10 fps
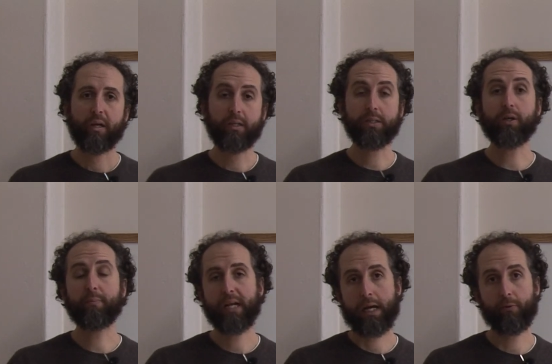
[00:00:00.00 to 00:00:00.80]
Let's talk
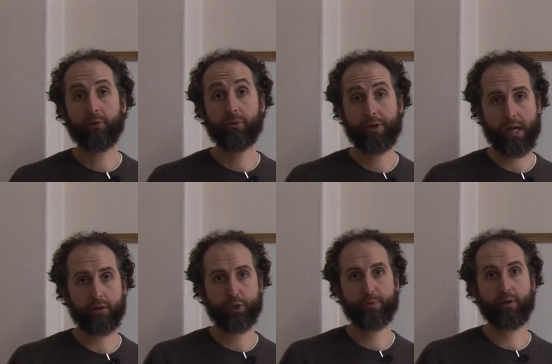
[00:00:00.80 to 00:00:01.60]
about how to learn
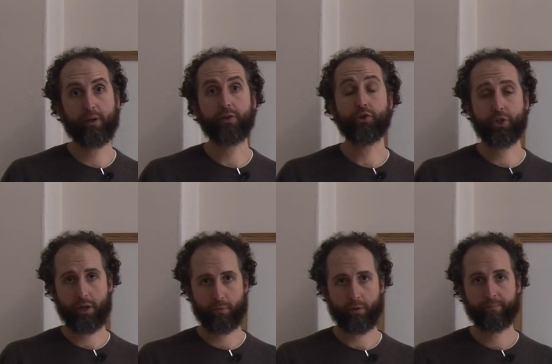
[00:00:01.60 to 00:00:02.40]
algebra in
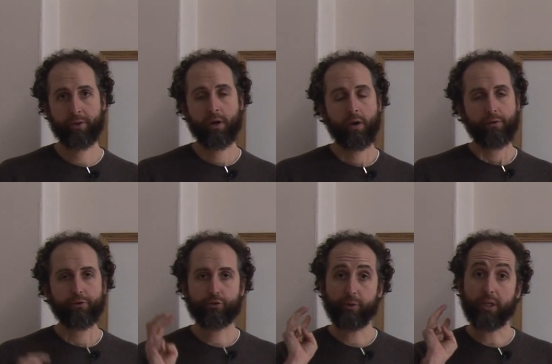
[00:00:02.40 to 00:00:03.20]
general.
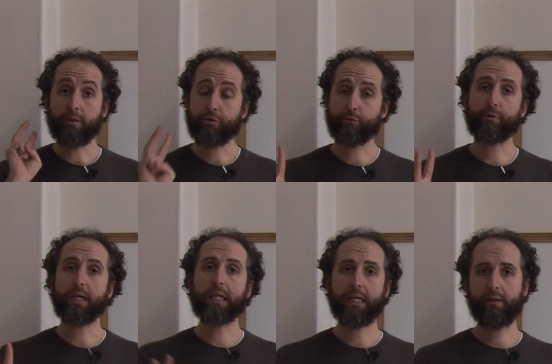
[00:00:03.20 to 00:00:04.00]
There's really three
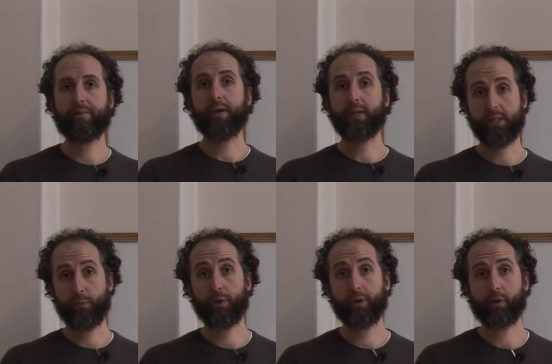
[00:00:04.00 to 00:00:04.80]
key things that
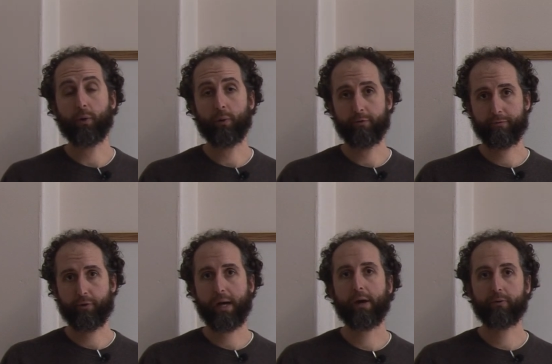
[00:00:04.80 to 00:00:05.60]
we're going to go over for
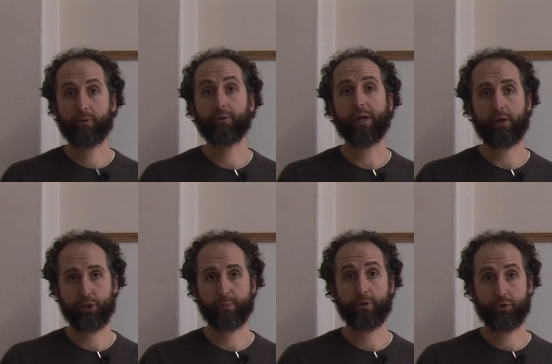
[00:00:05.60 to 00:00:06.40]
how to learn
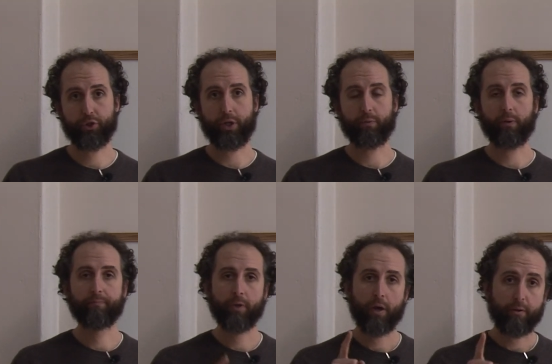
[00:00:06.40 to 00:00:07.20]
algebra in general.
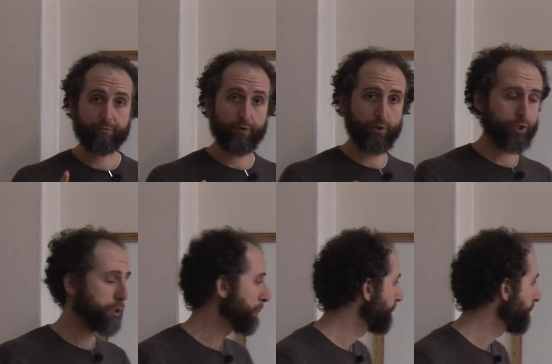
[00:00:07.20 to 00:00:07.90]
First,